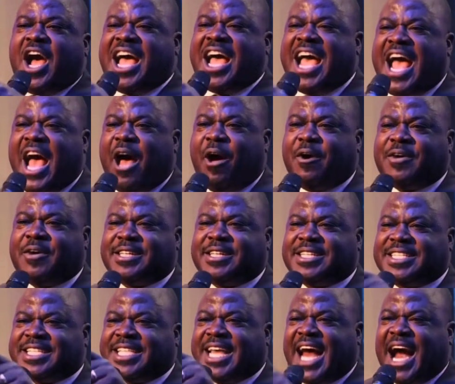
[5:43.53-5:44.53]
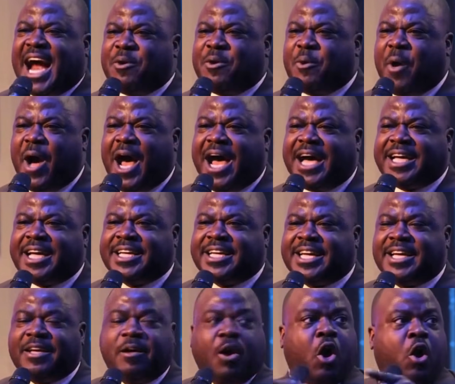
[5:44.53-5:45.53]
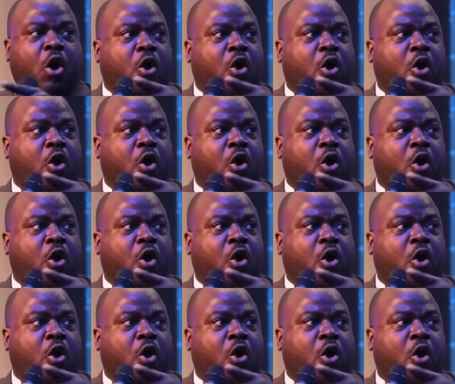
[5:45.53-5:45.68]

with uniform, bait it,